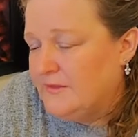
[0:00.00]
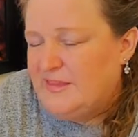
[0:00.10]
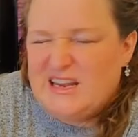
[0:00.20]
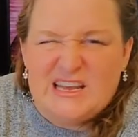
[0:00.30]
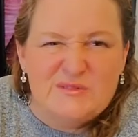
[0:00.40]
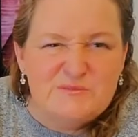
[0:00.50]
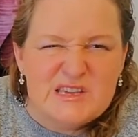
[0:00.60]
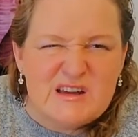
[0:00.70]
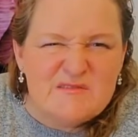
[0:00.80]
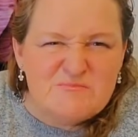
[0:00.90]
And then he comes
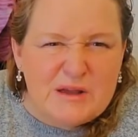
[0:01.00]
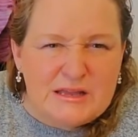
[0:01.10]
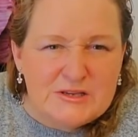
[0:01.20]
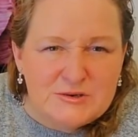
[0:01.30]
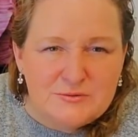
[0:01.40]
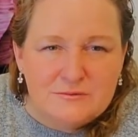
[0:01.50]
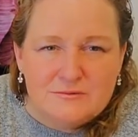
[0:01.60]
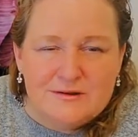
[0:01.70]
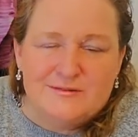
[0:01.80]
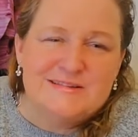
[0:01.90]
out and bites you.
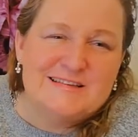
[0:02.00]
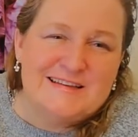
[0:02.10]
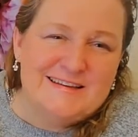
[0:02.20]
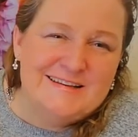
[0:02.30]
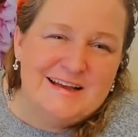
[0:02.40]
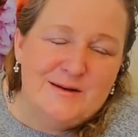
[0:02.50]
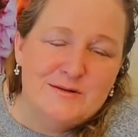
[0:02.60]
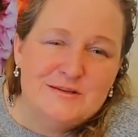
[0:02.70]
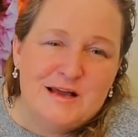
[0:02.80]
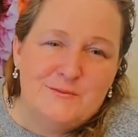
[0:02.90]
No, just kidding.
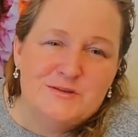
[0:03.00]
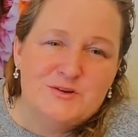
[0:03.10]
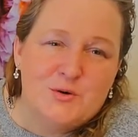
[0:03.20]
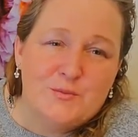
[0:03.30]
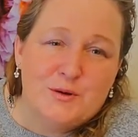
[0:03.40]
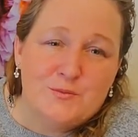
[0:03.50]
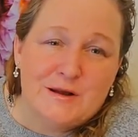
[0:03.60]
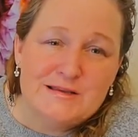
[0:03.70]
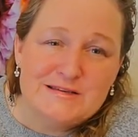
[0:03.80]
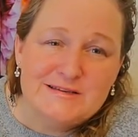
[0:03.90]
I'm a Scorpio
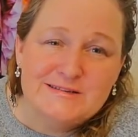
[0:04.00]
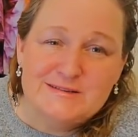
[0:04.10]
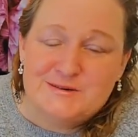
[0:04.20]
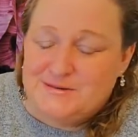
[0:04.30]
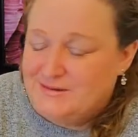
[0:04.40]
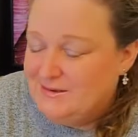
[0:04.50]
rising, so